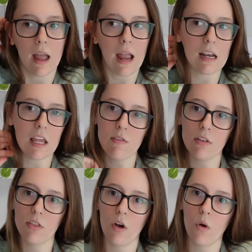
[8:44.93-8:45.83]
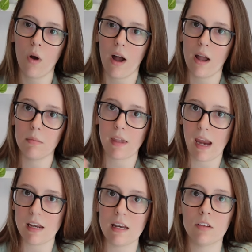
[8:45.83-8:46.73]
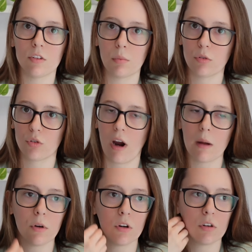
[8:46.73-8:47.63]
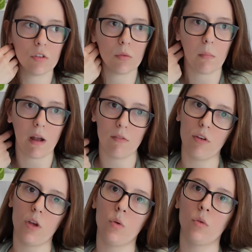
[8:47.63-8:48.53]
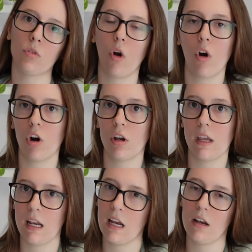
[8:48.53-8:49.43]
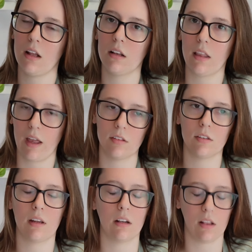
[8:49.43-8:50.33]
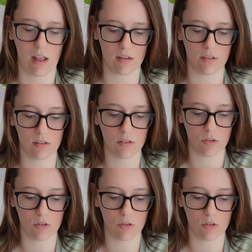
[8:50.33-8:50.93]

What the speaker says: And even though I'm gaining subscribers, my views are getting less and less.